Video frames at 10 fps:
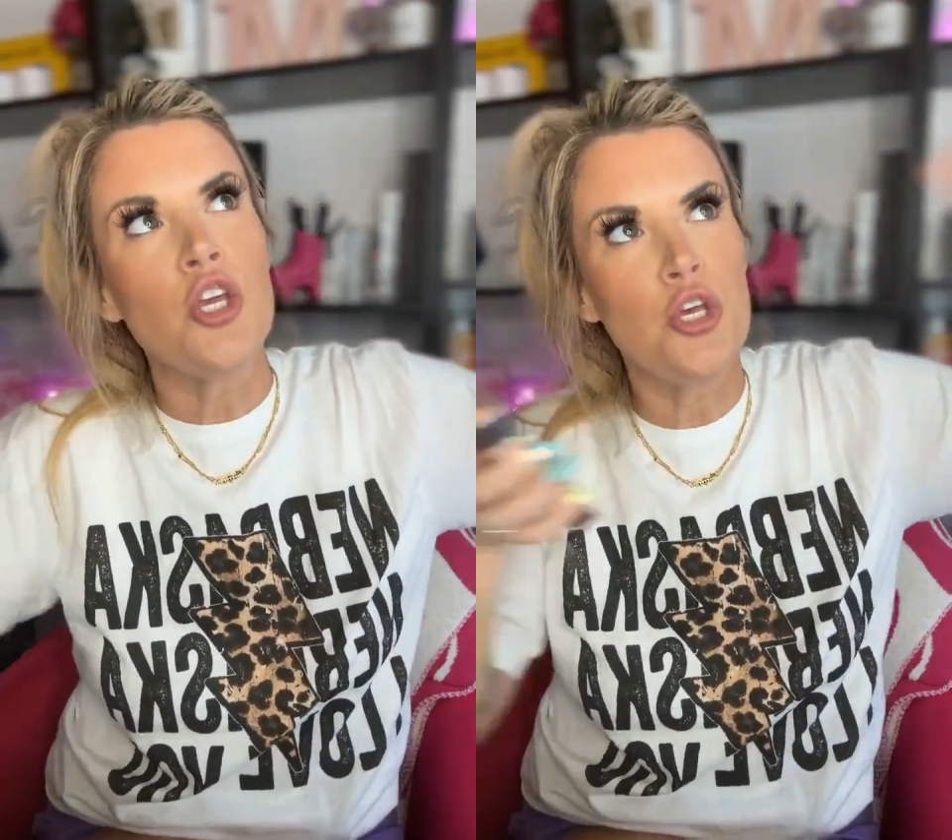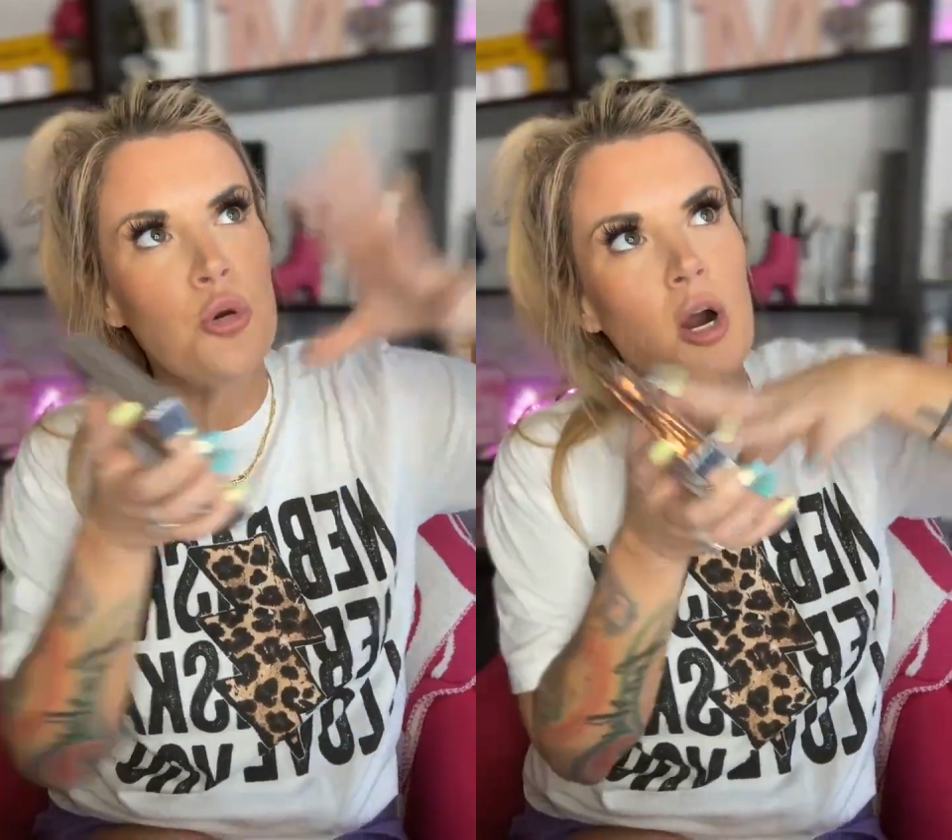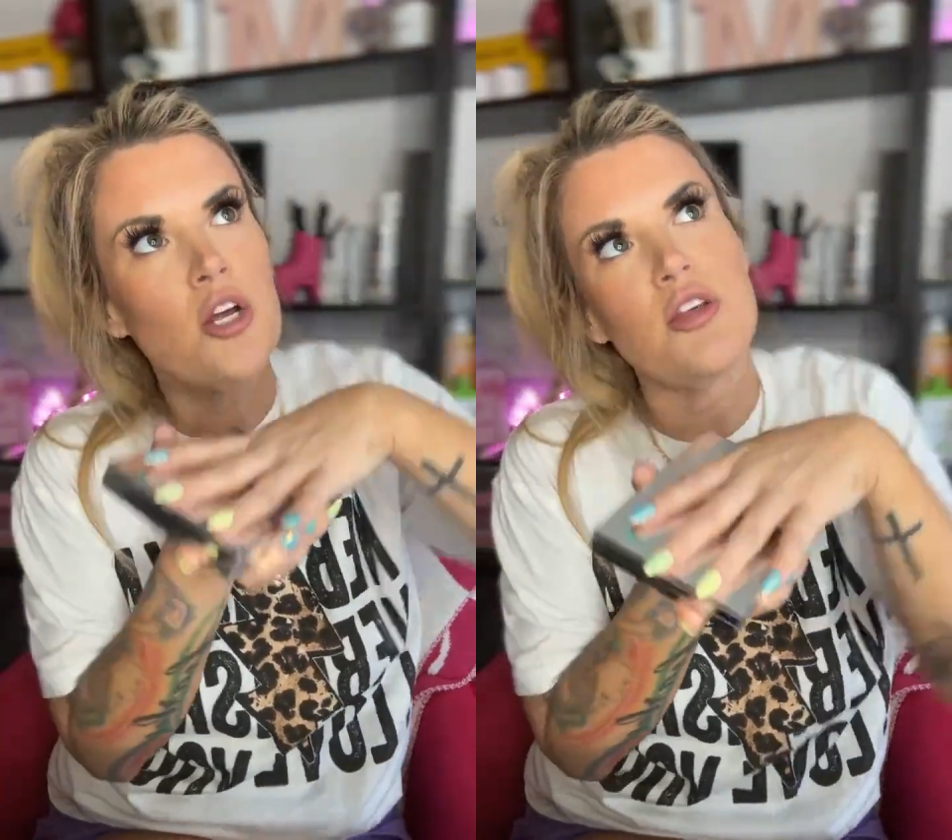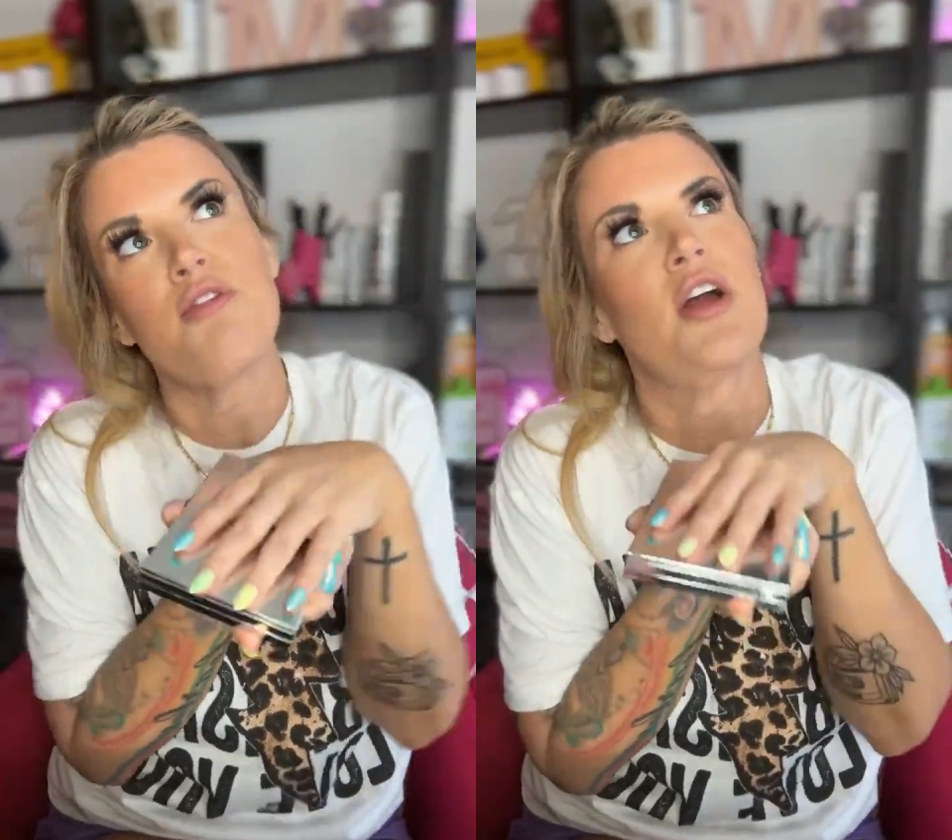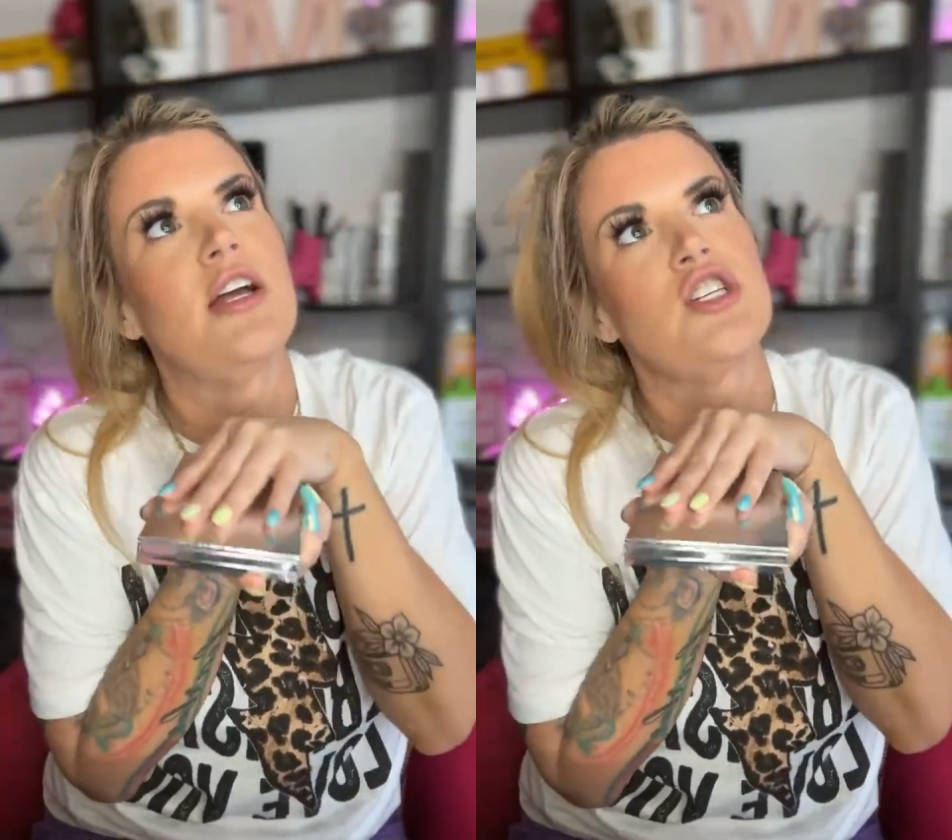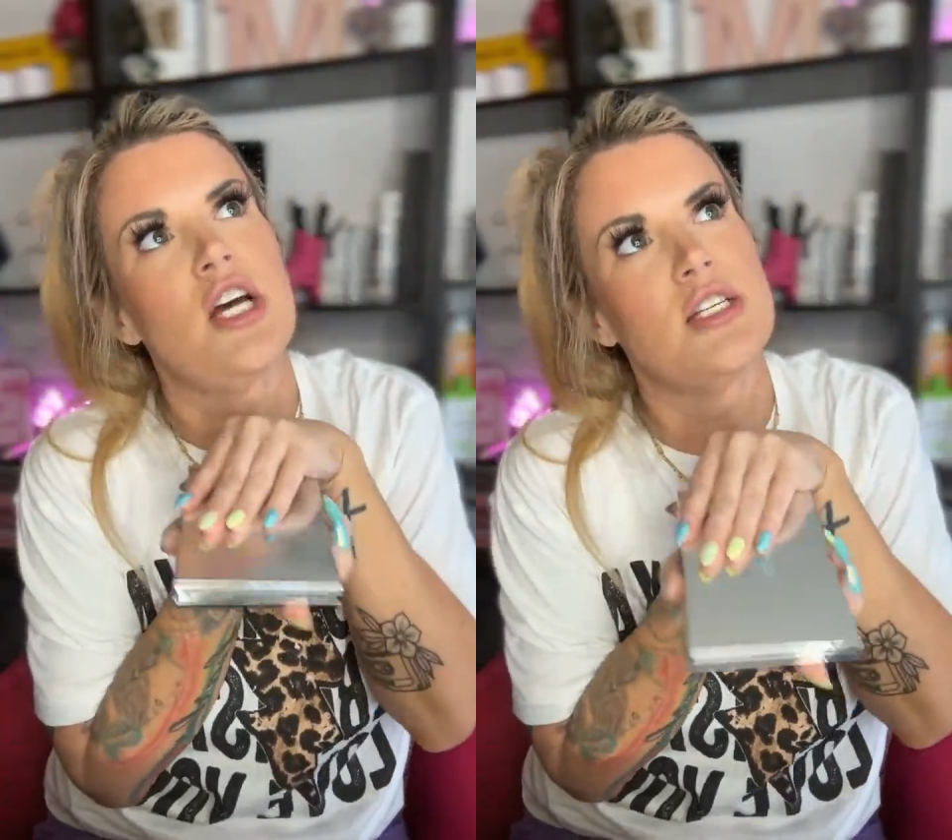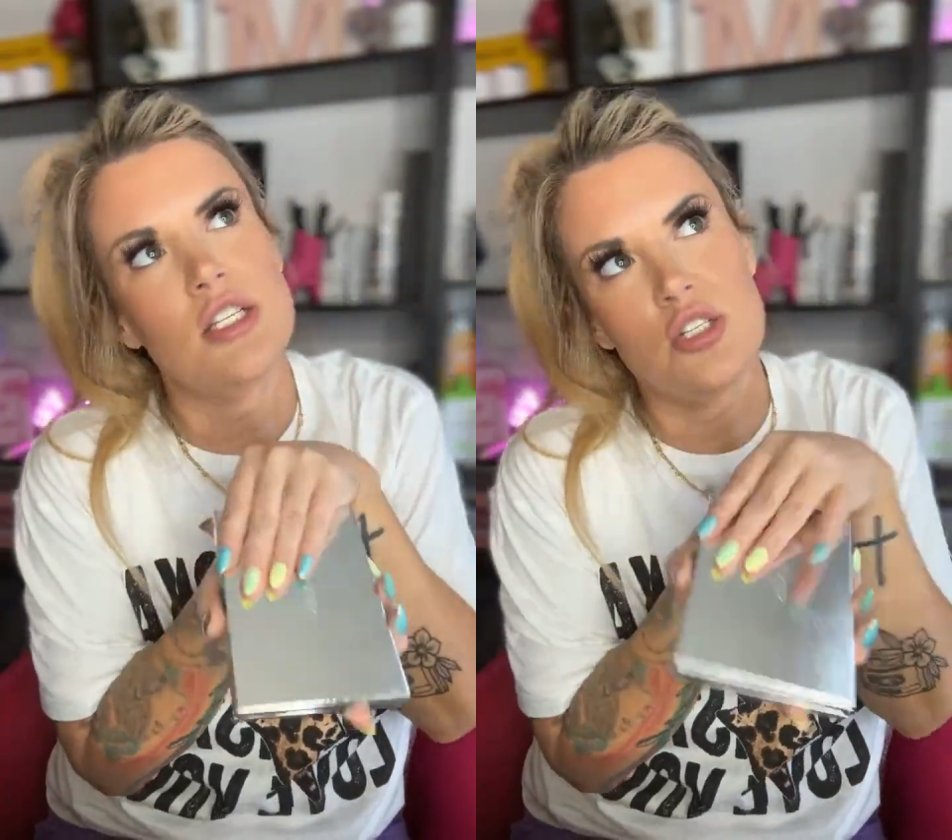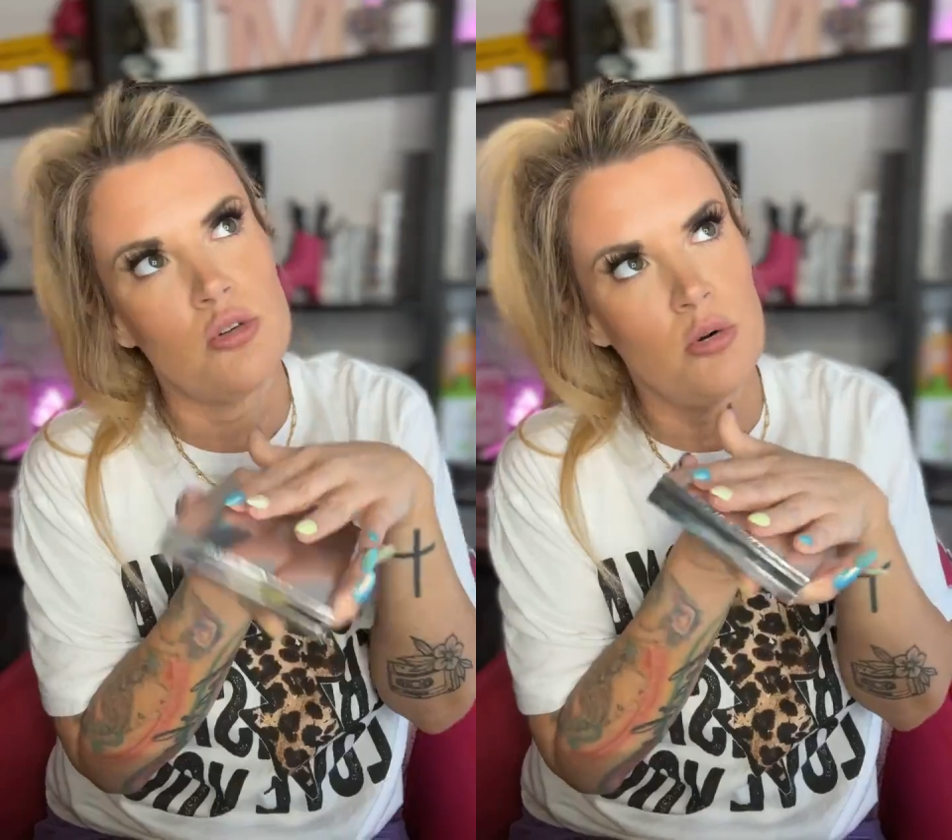You are the franchise,
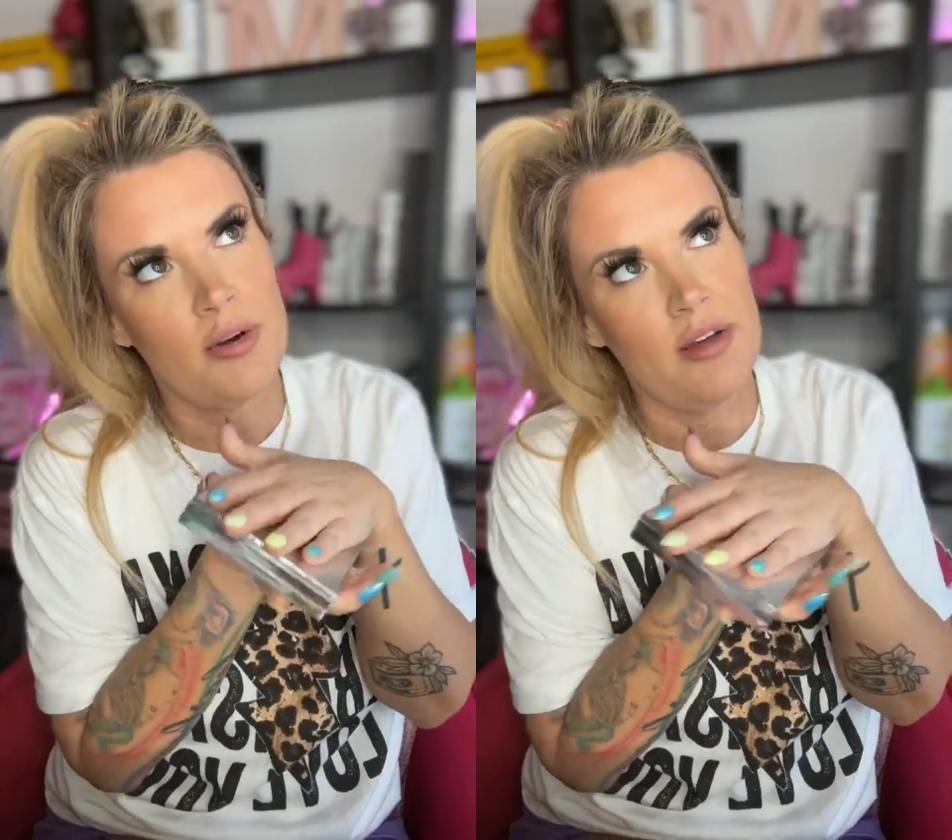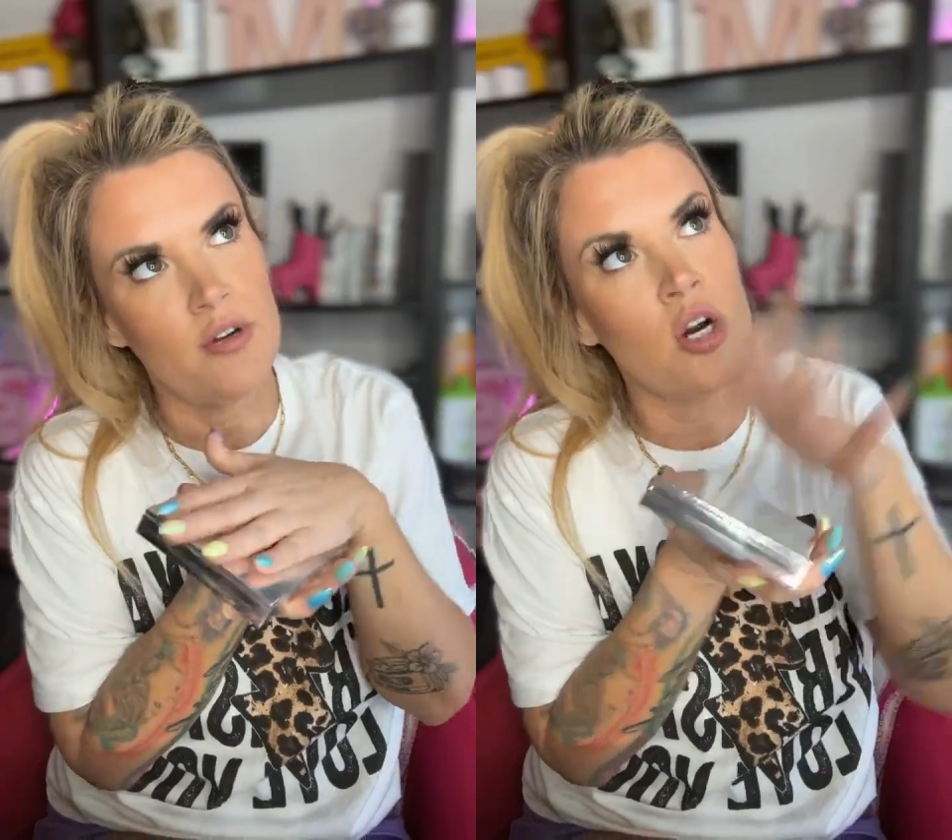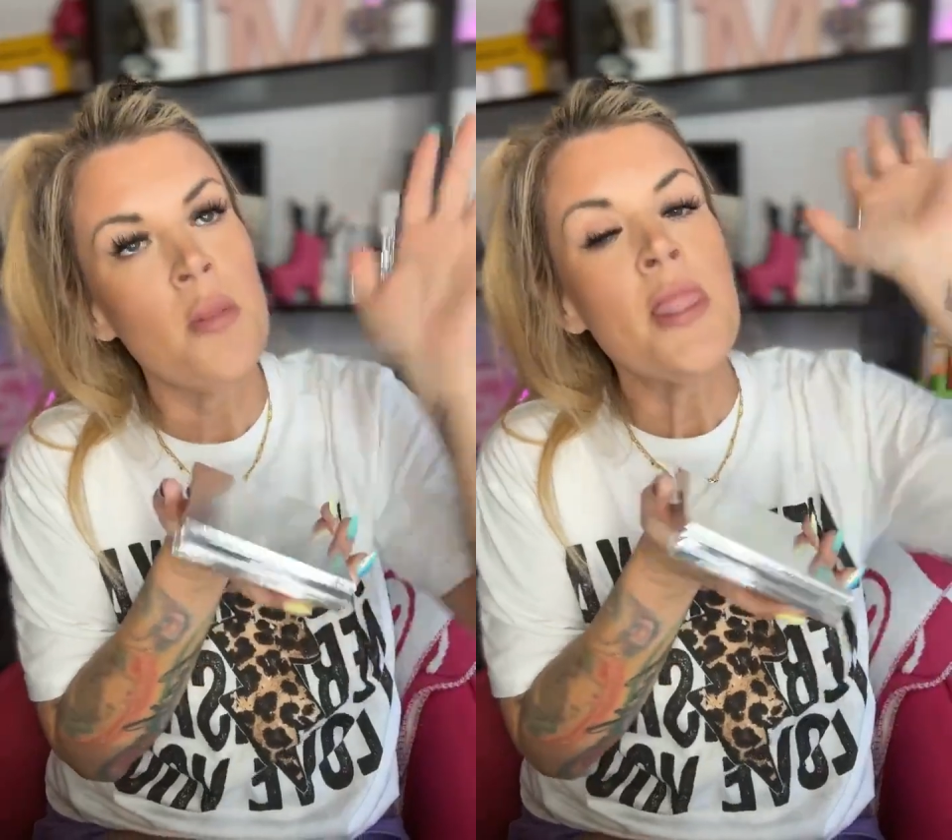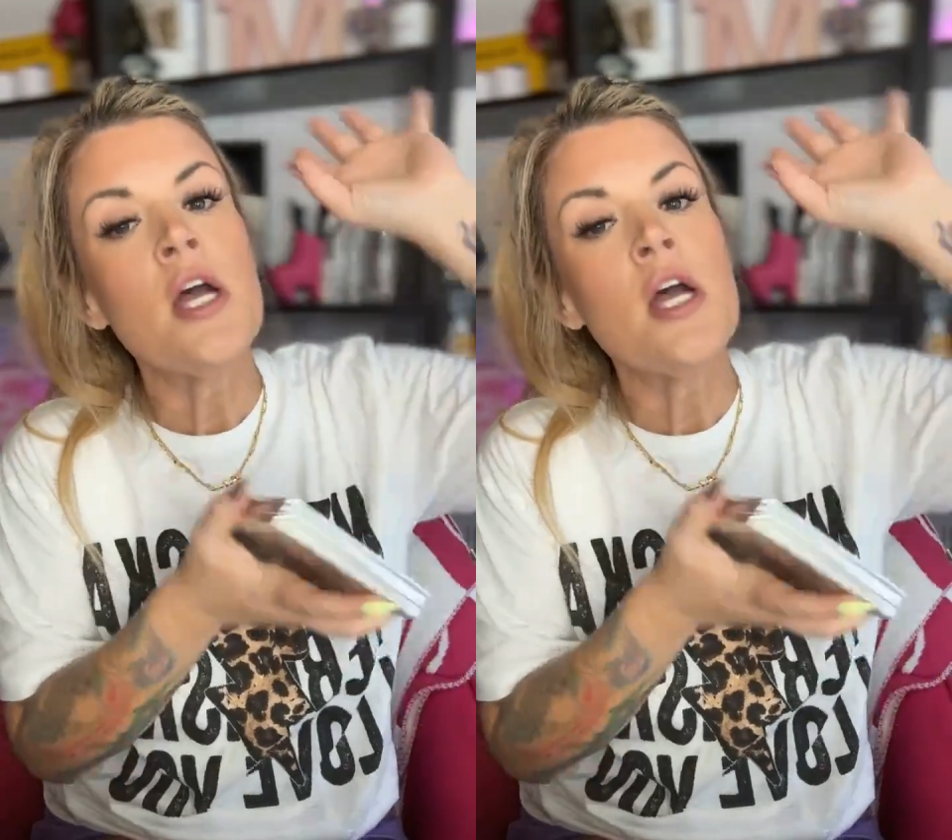the store, whatever.